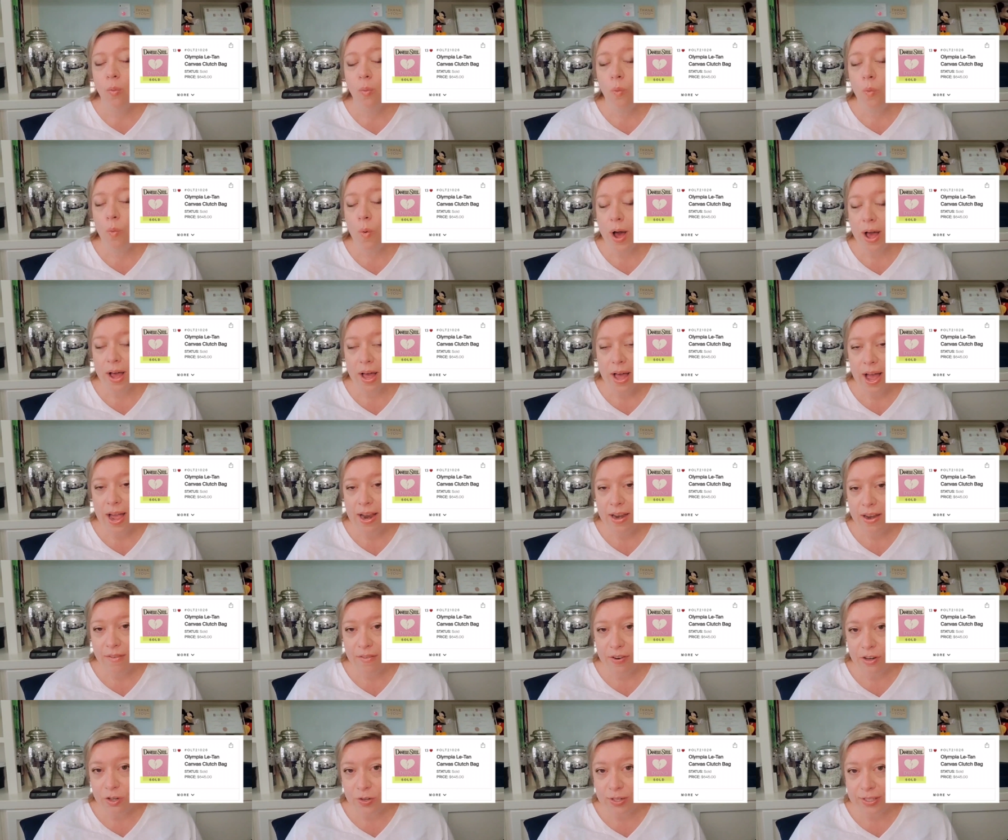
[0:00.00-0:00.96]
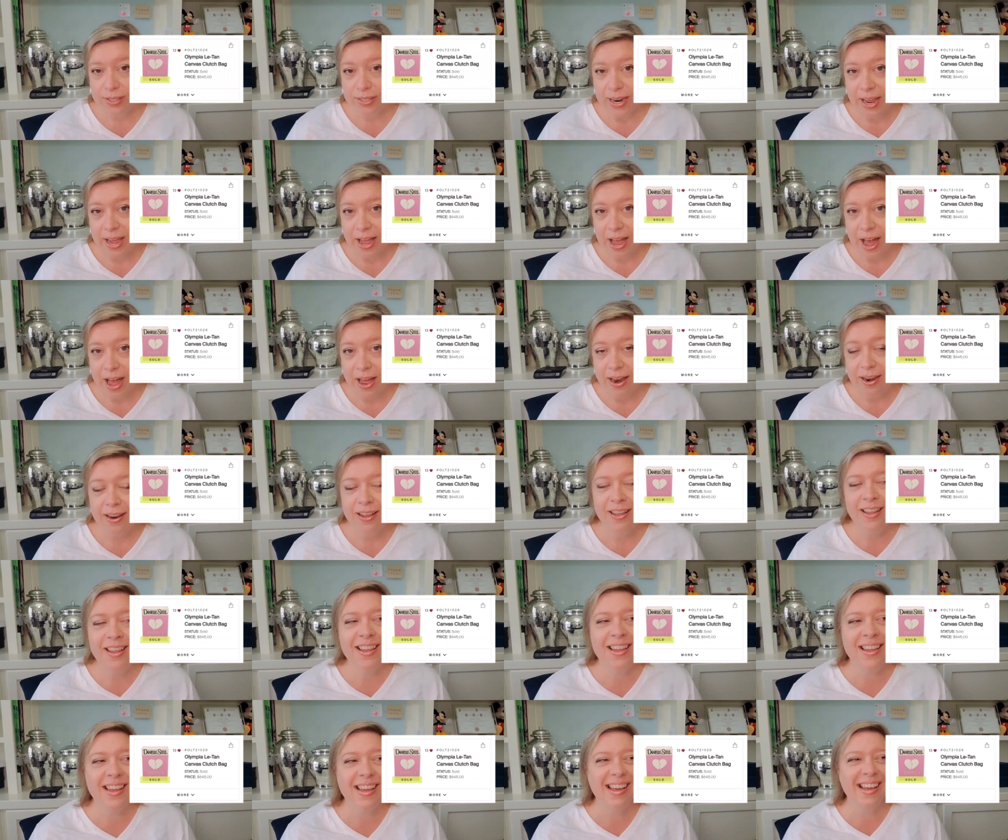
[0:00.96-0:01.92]
what kind of interest I got.
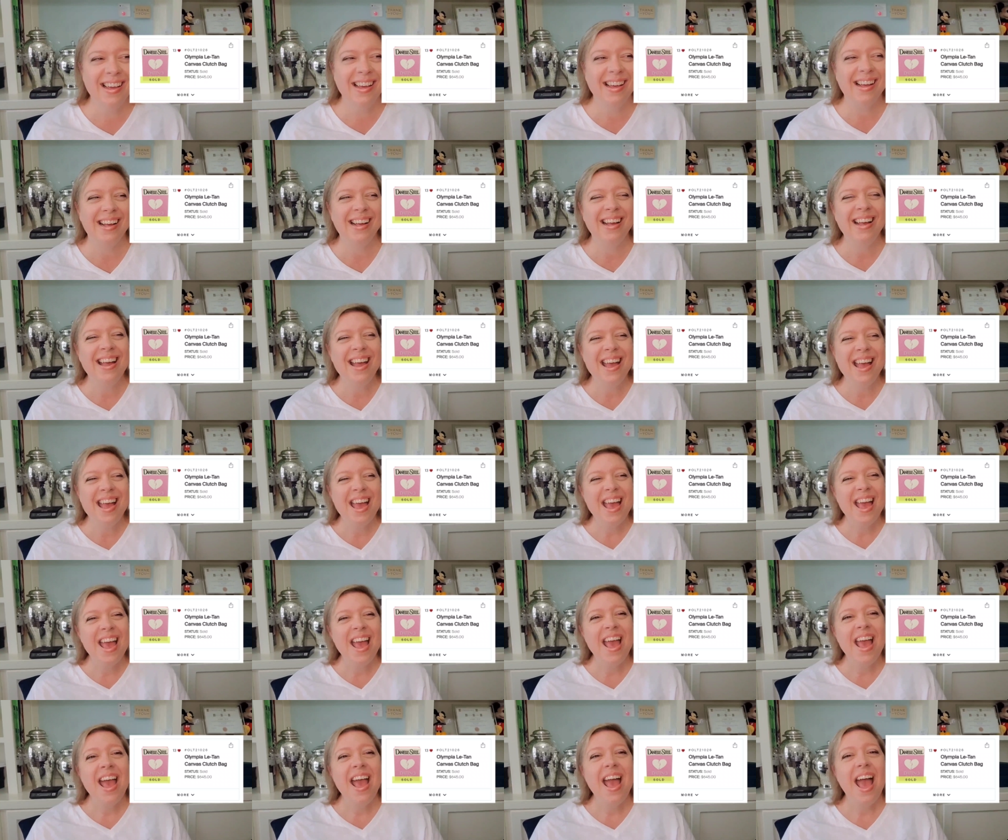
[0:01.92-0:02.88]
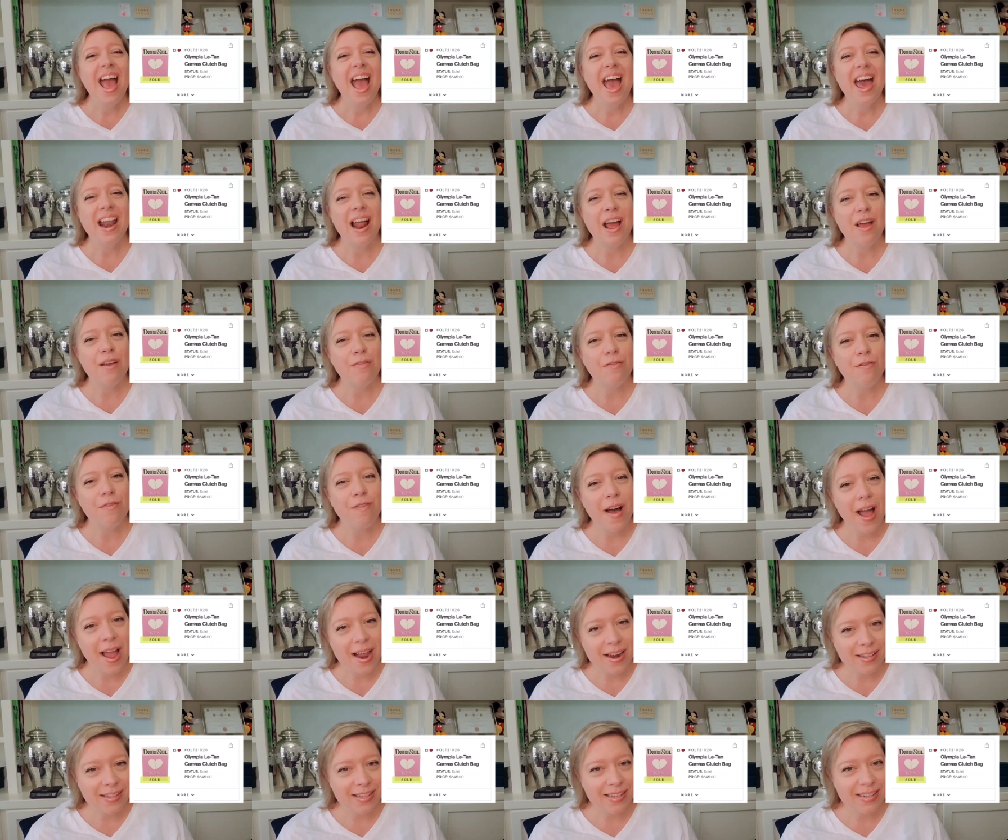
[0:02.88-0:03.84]
And I
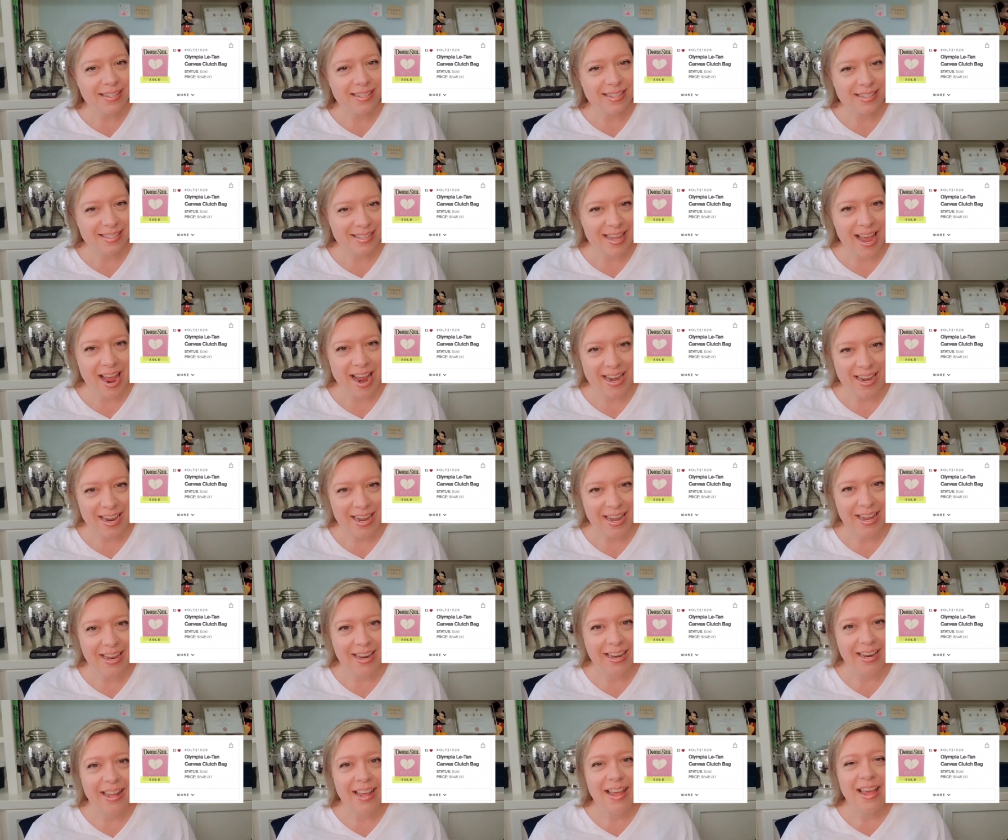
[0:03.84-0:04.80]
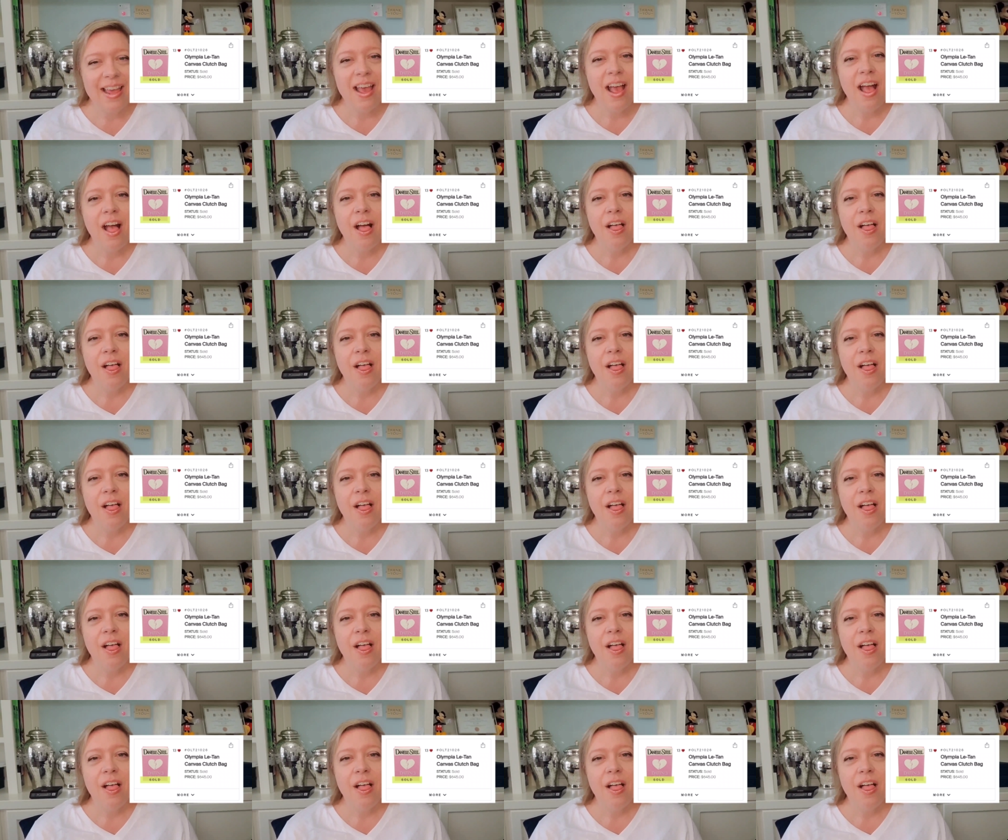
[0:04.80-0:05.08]
finally decided